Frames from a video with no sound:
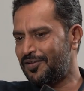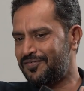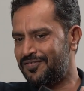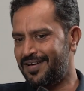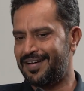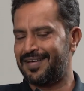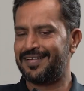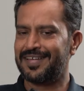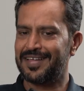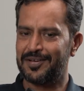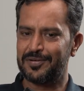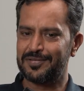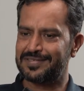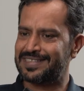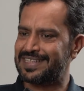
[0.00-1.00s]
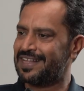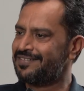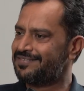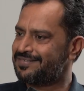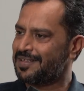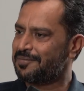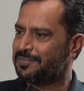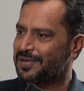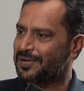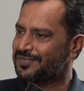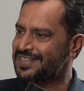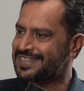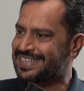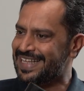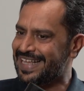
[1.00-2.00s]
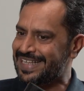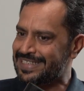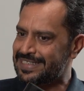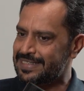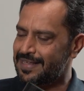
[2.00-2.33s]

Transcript: of, self-thumping of the chest.